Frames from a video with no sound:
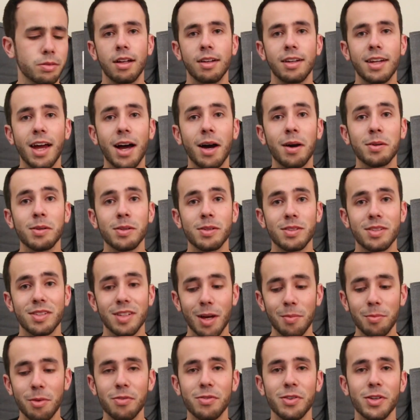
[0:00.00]
Now
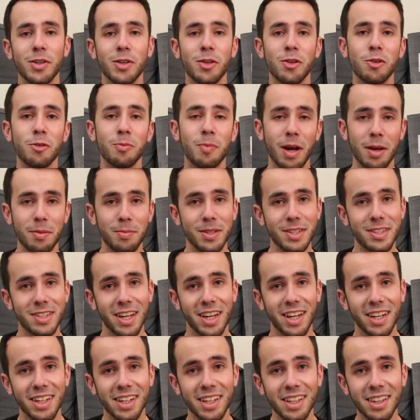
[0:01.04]
some of you might be
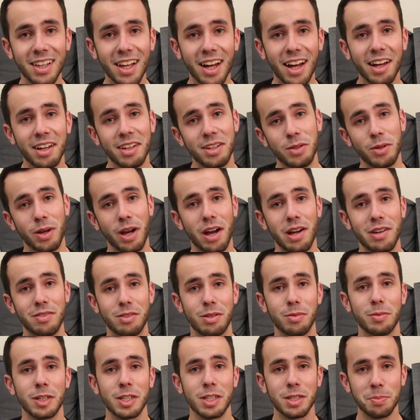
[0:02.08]
saying, Eli, you have
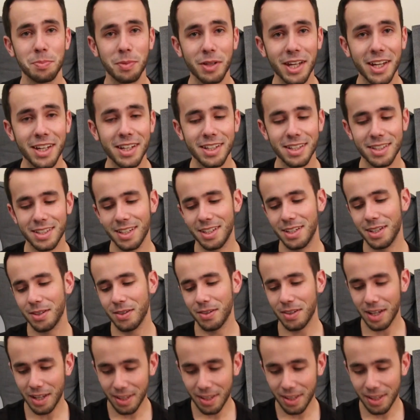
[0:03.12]
some explaining to do.